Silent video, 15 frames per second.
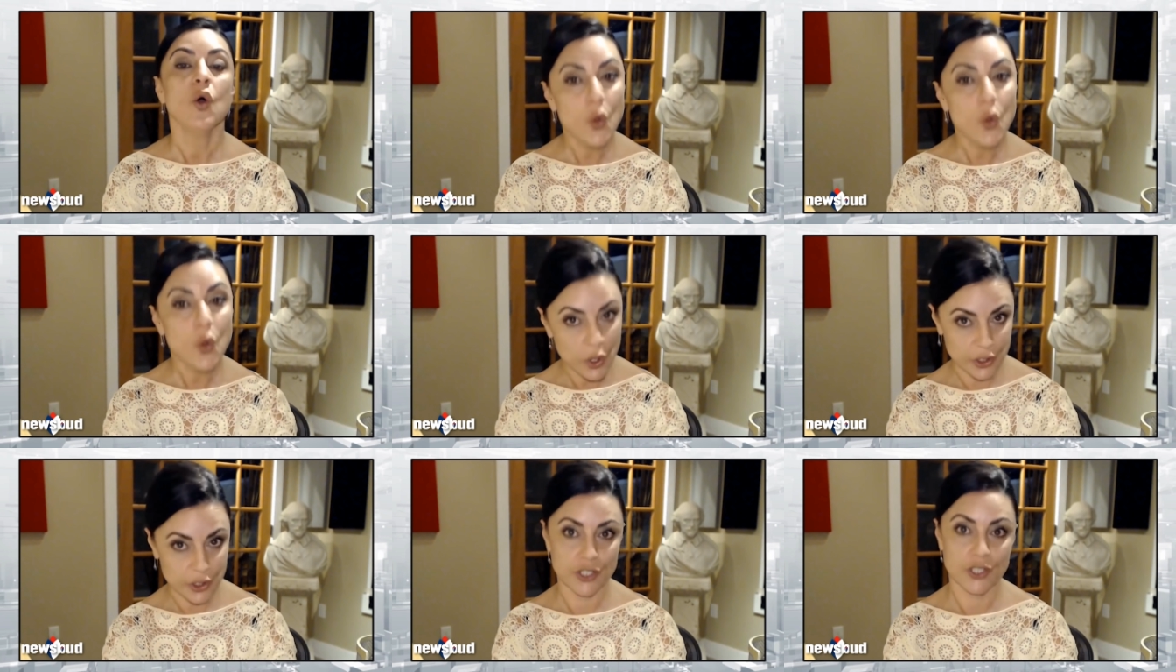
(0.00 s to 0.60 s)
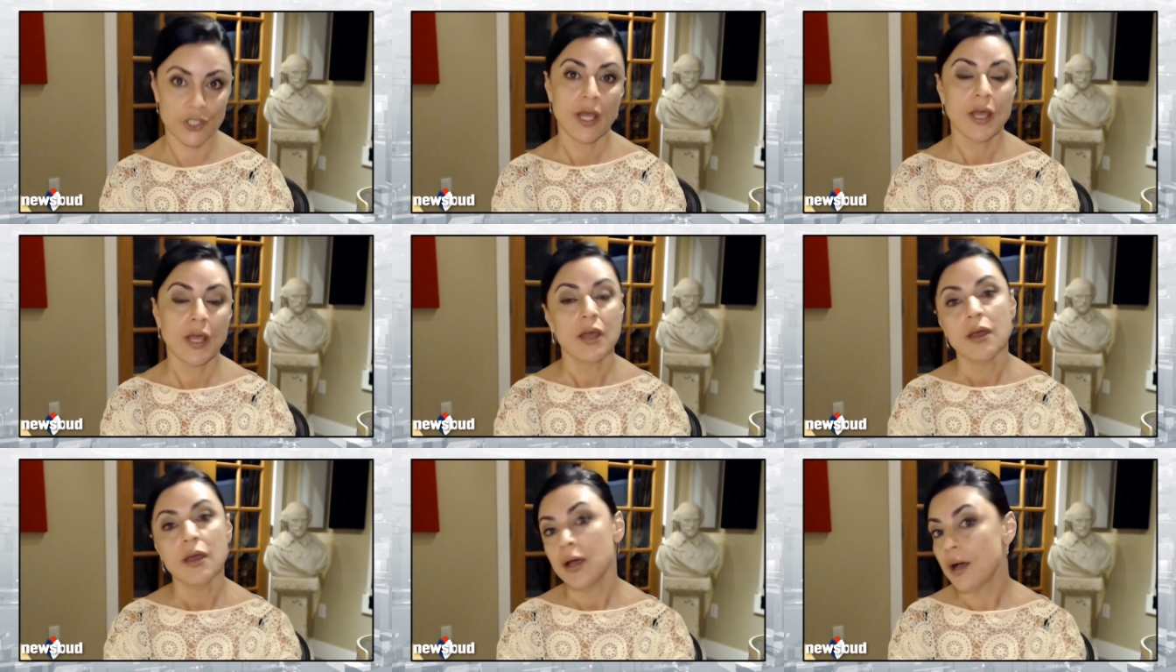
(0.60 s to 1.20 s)
hooked
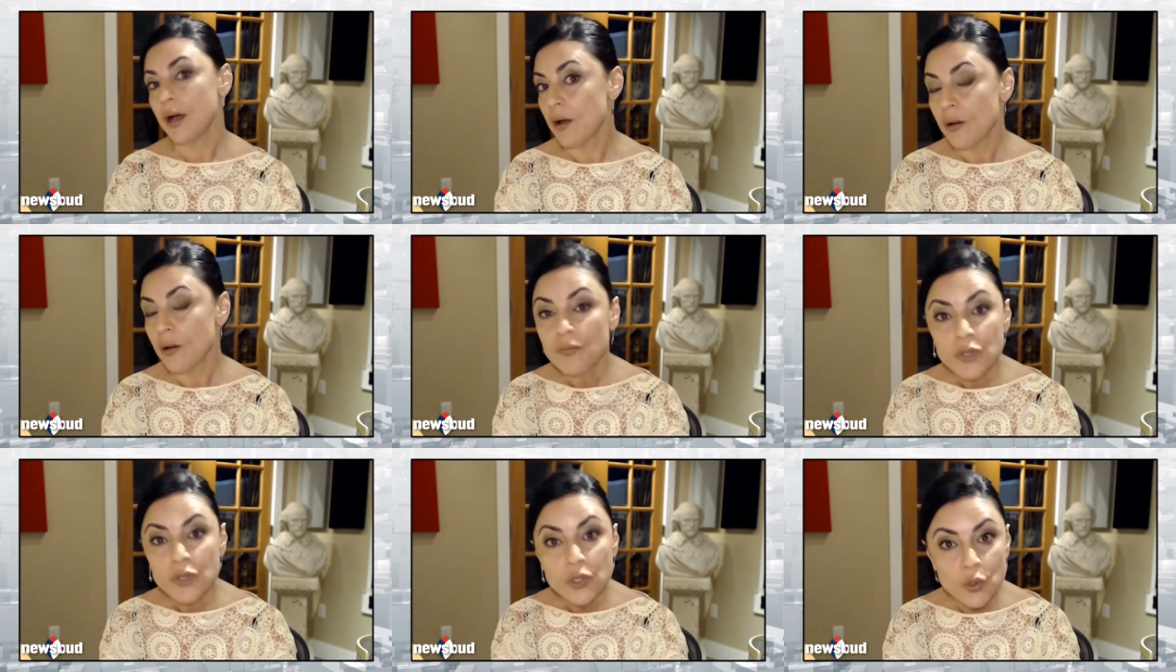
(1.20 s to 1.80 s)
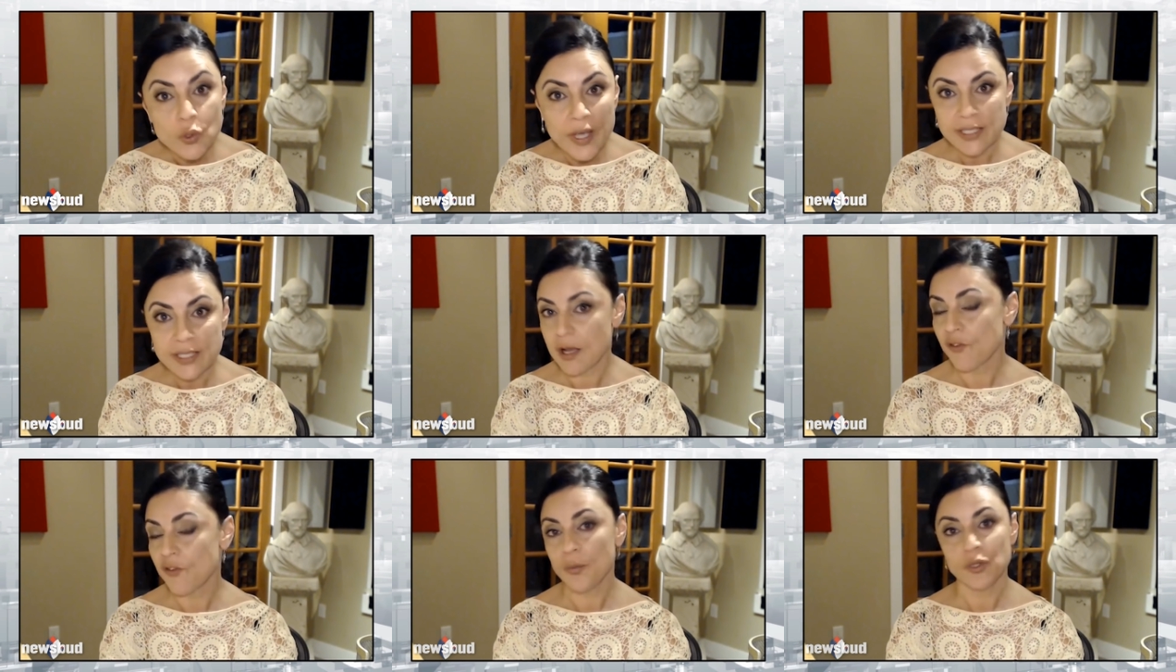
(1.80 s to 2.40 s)
uh, U
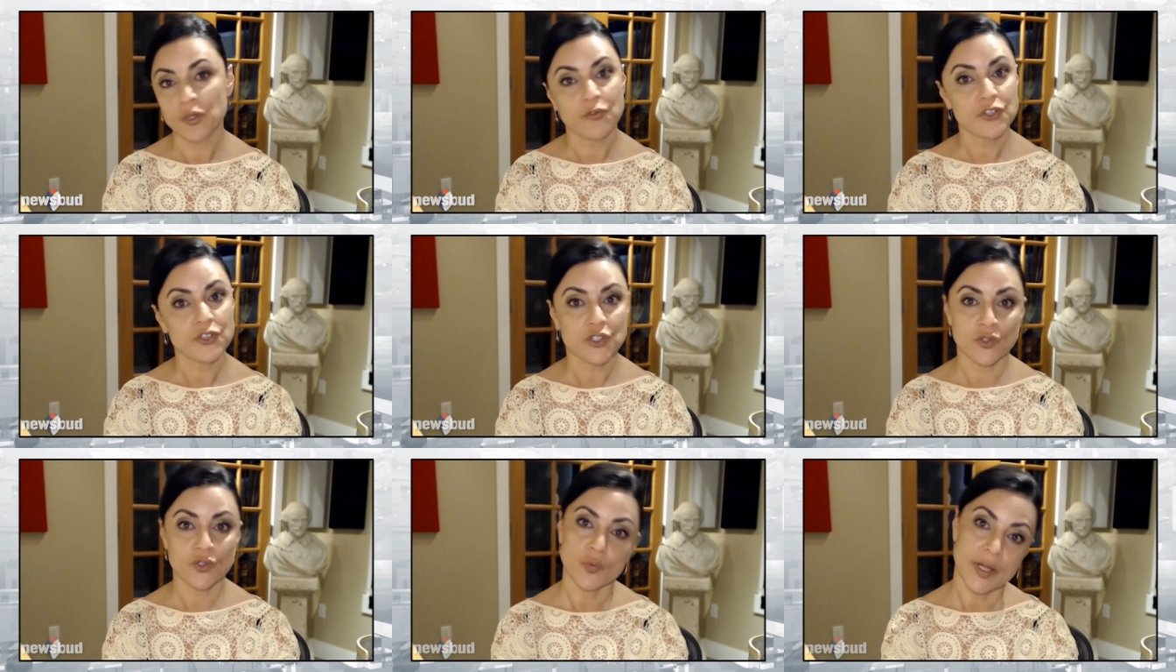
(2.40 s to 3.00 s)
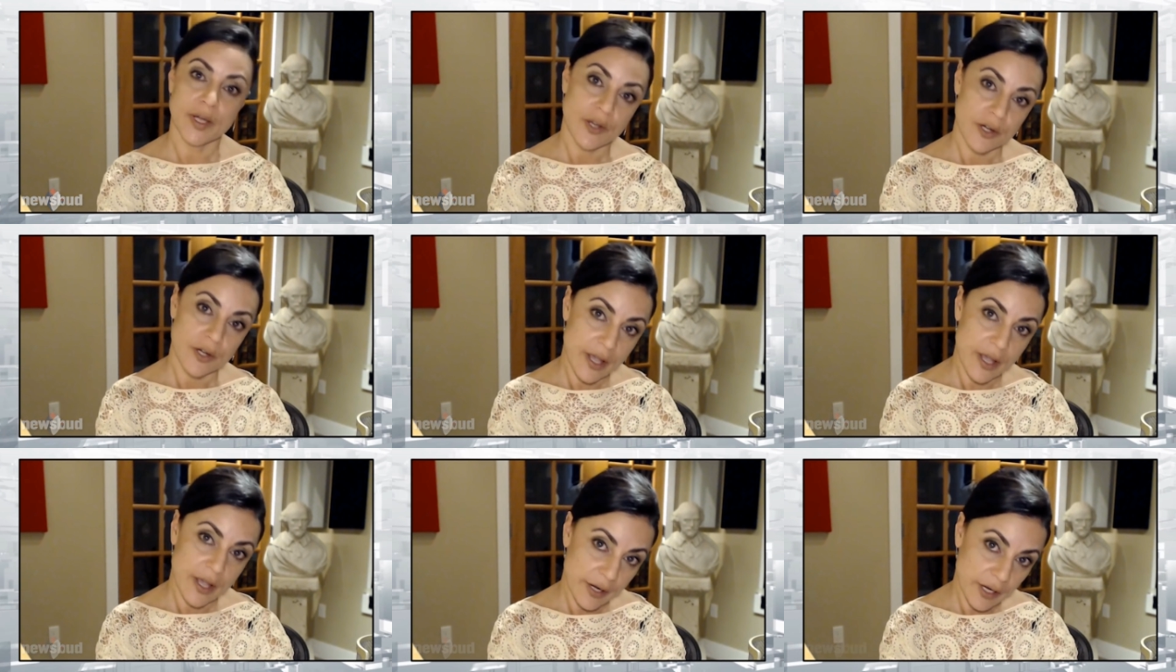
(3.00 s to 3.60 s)
S government officials,
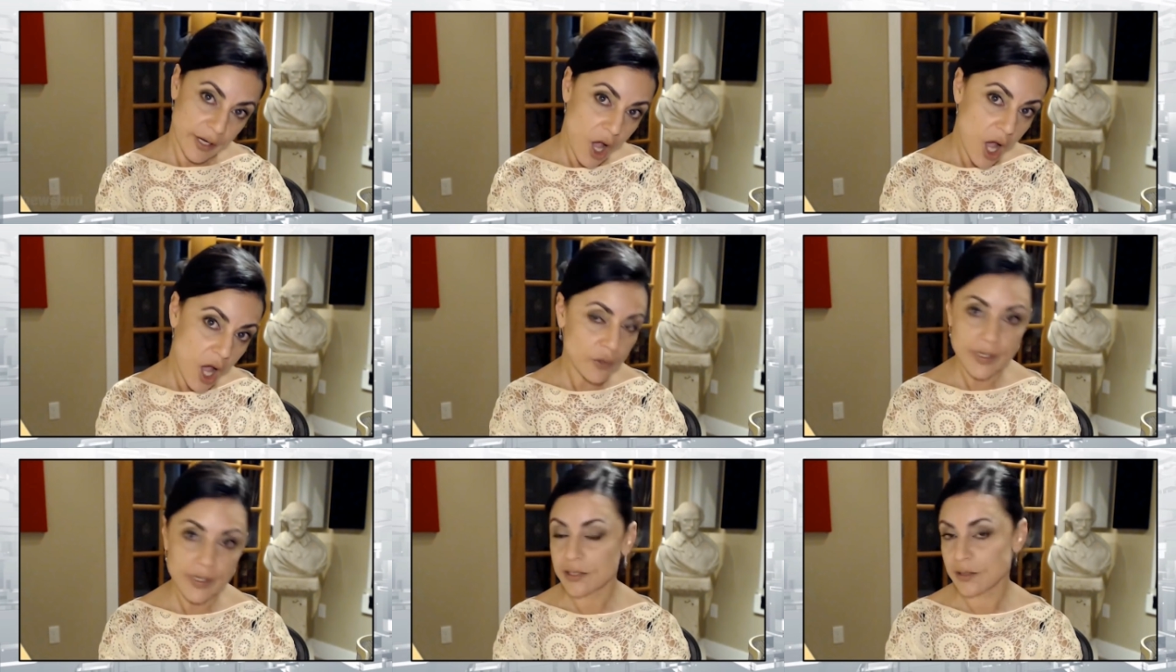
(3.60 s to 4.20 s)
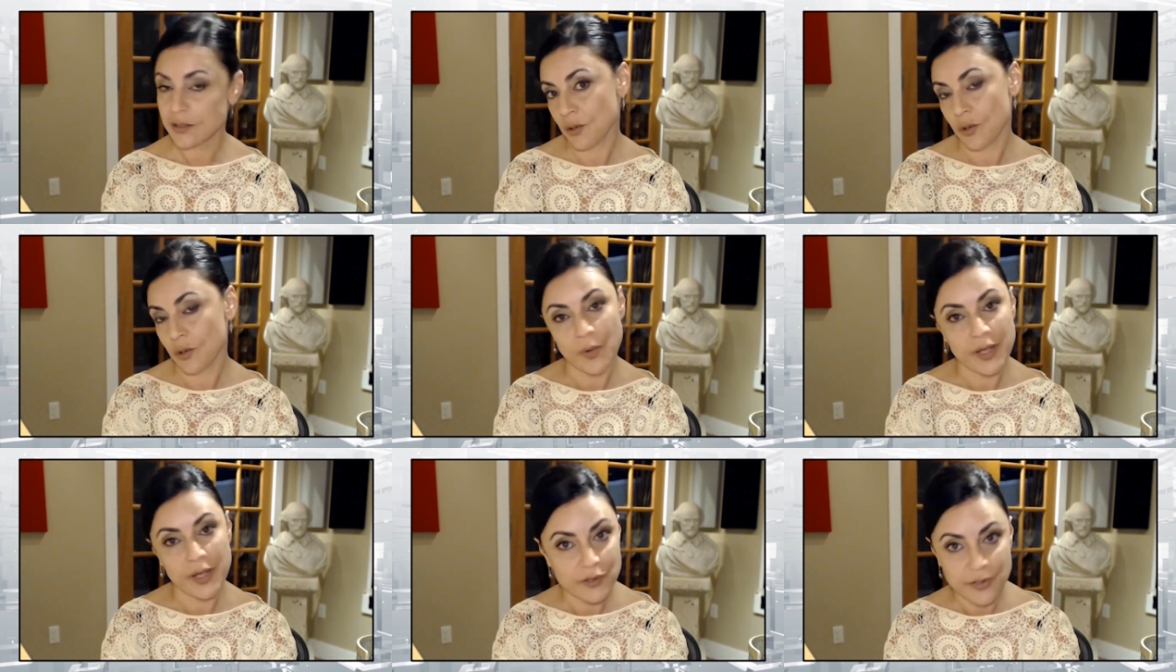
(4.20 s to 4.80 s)
whether they are in Congress
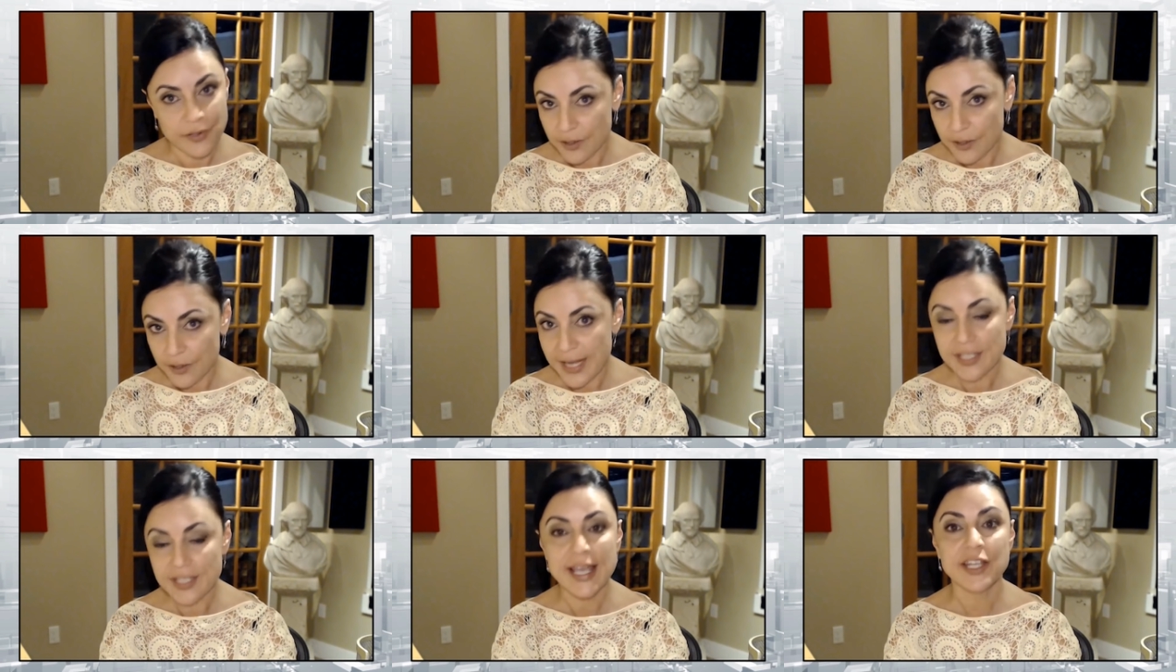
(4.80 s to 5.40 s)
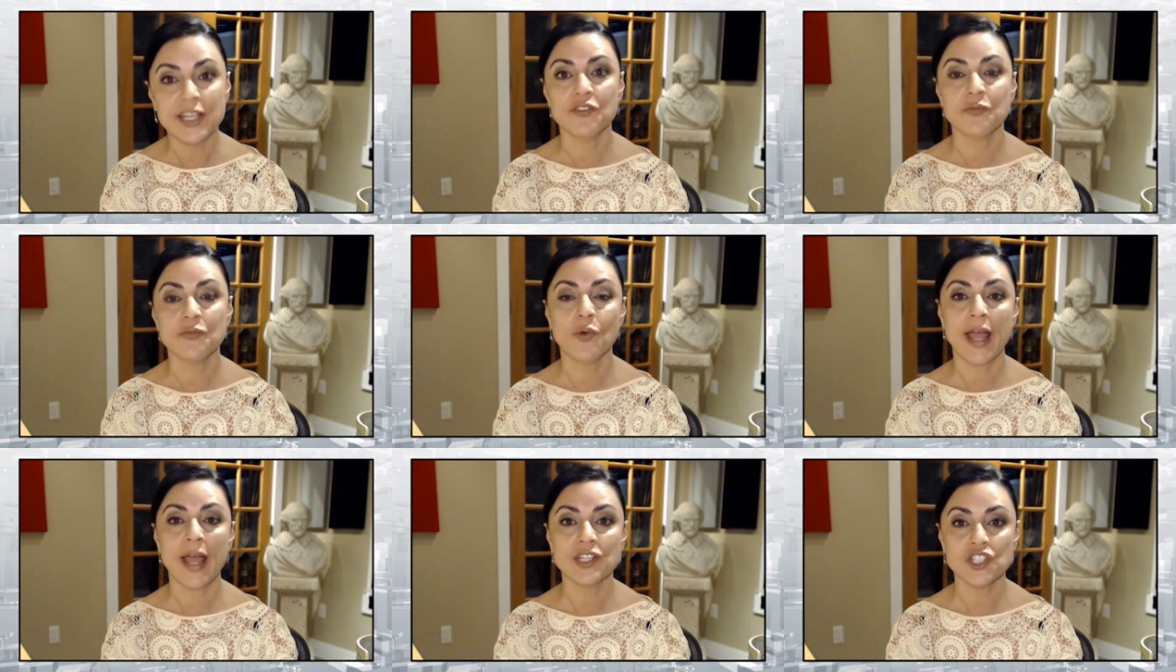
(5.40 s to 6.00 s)
or whether they're in
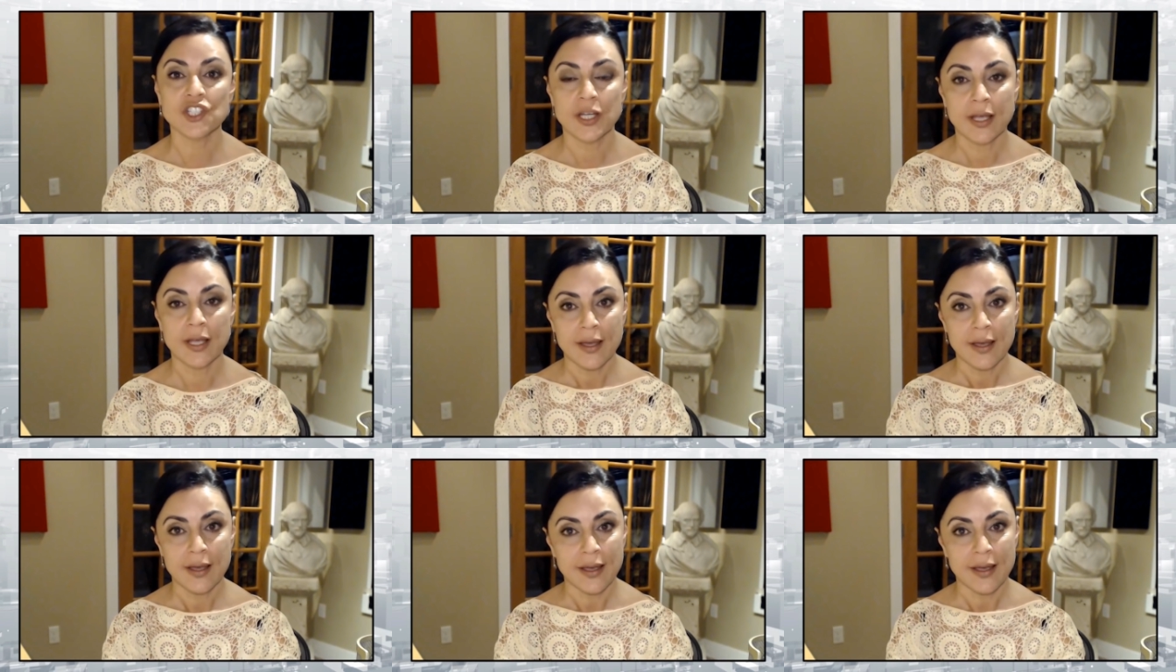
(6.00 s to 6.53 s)
executive branch.